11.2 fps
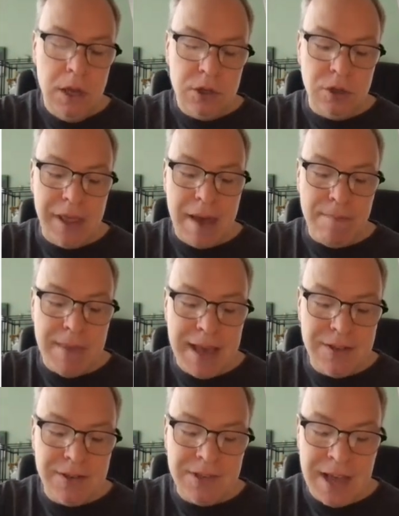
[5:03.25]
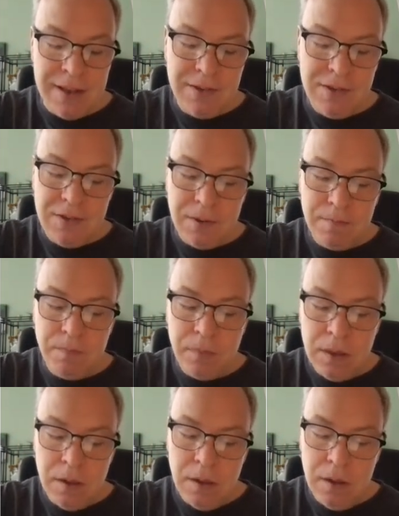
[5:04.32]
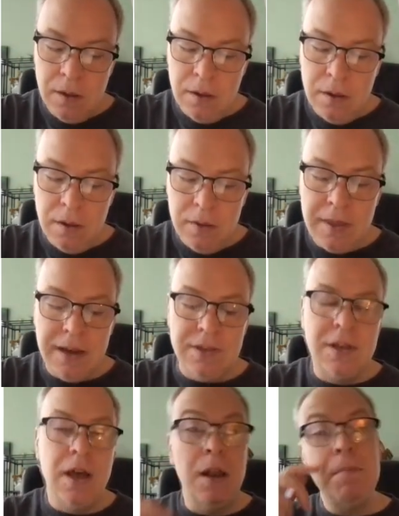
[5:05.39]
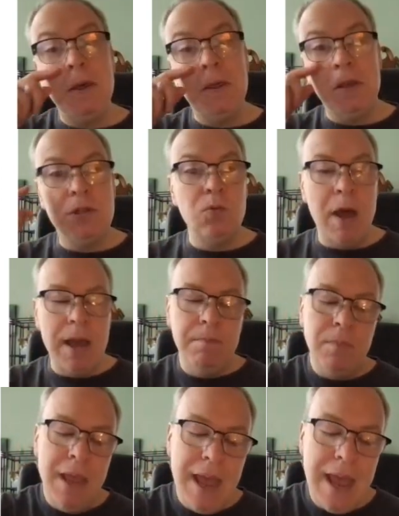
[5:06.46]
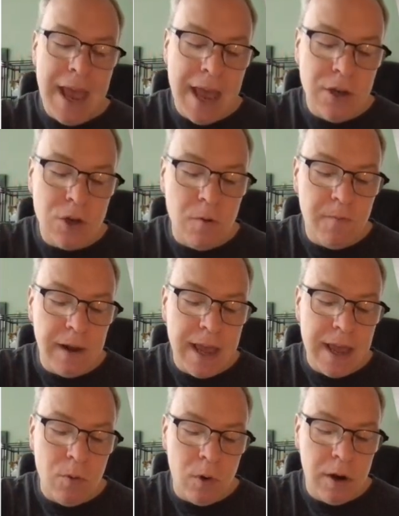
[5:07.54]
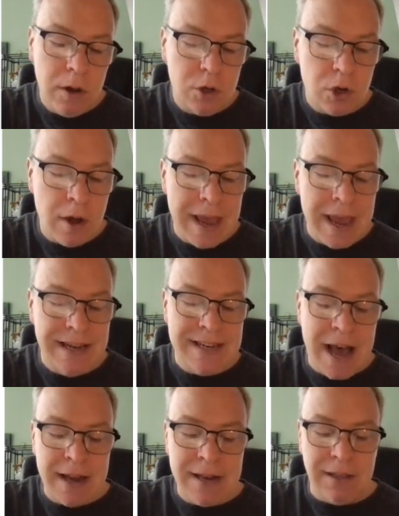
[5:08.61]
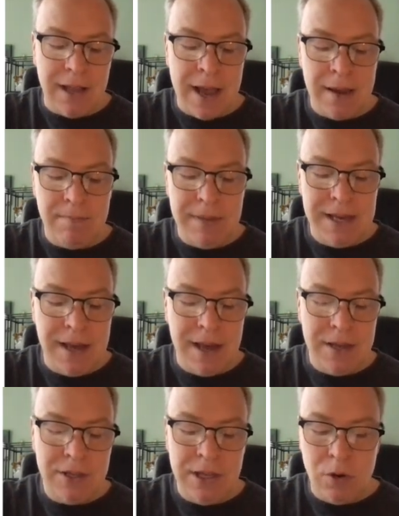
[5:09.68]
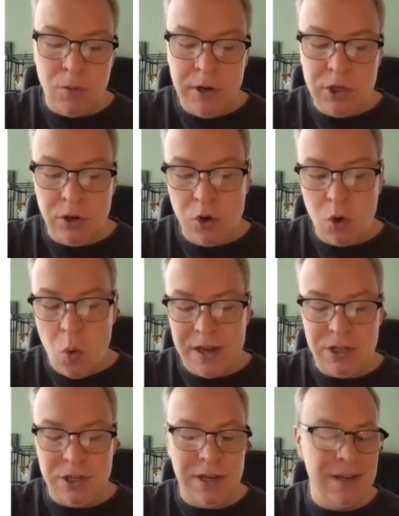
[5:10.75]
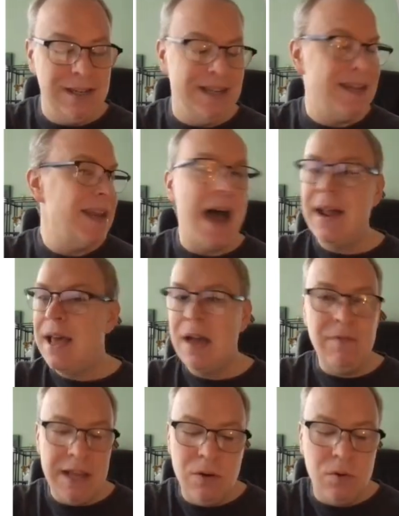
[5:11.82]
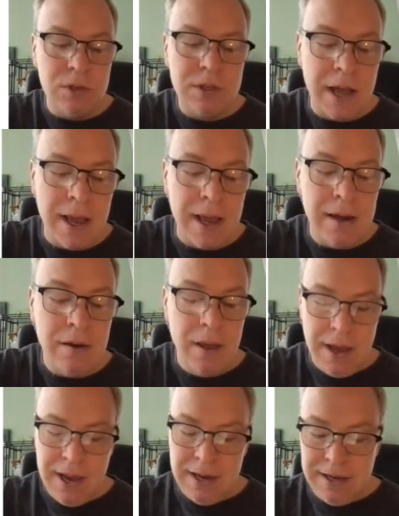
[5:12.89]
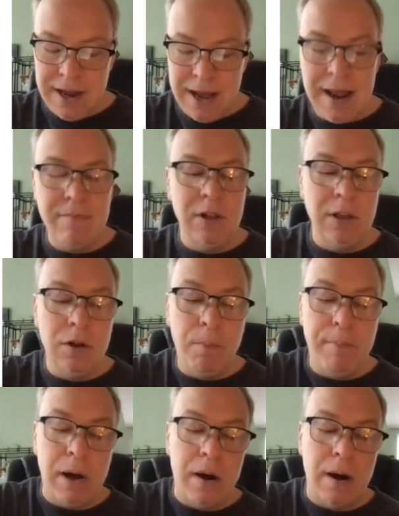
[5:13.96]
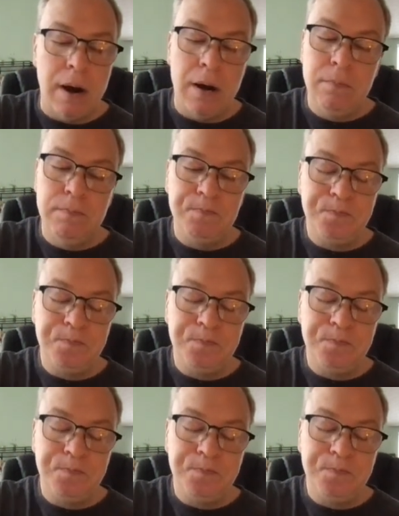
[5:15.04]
so that makes sense that it's going to be this way. And don't forget, we're going to draw a dotted line because the original question did not have an equal sign. It did not have the little bar.